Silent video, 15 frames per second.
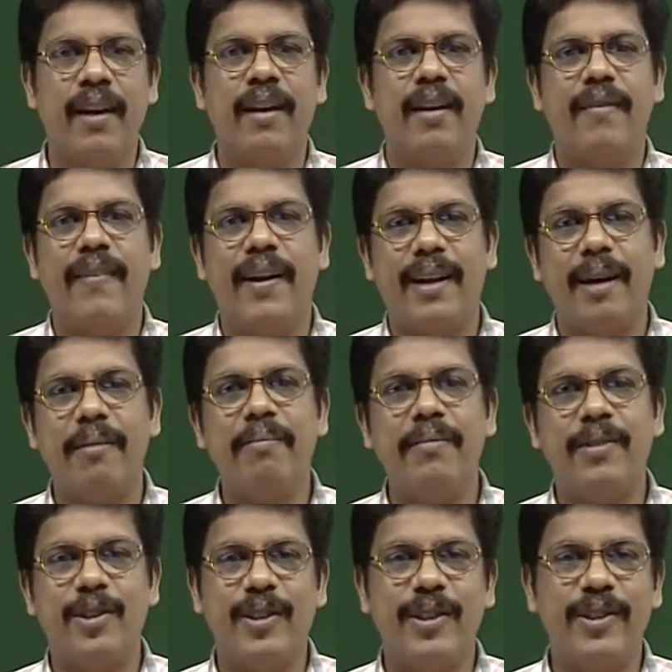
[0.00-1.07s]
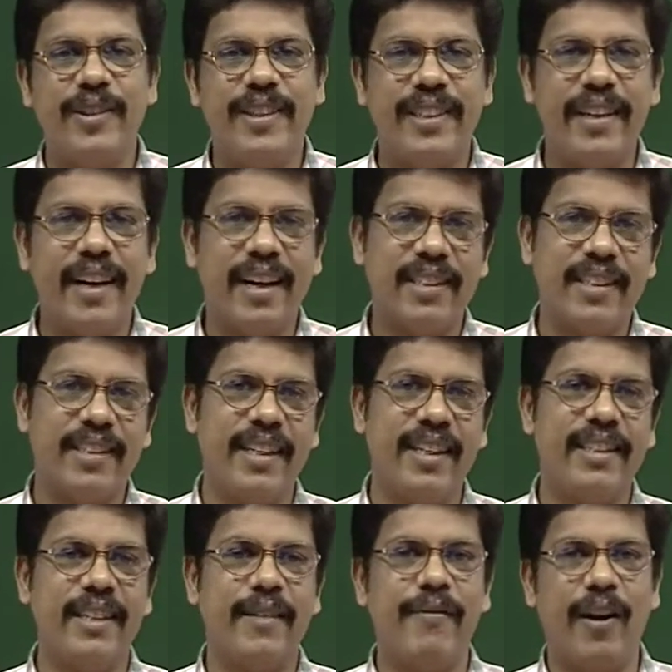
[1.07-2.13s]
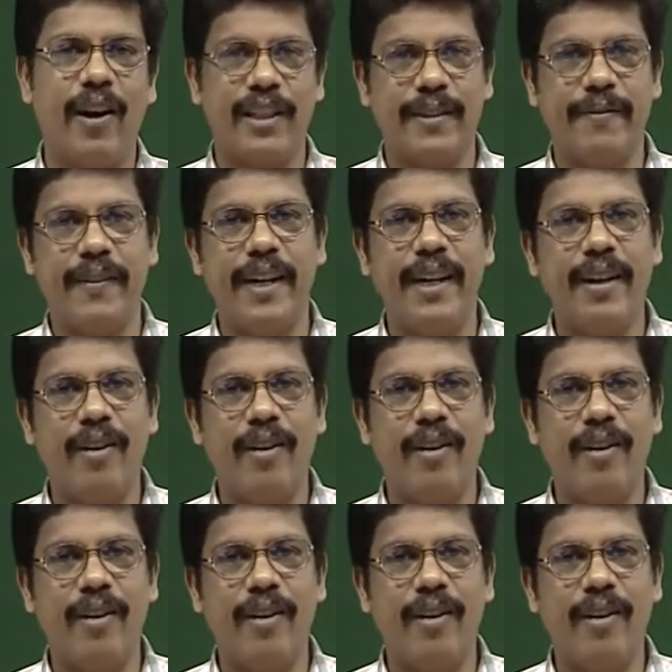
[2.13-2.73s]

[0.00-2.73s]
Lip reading: Welcome to the UGC lecture series in philosophy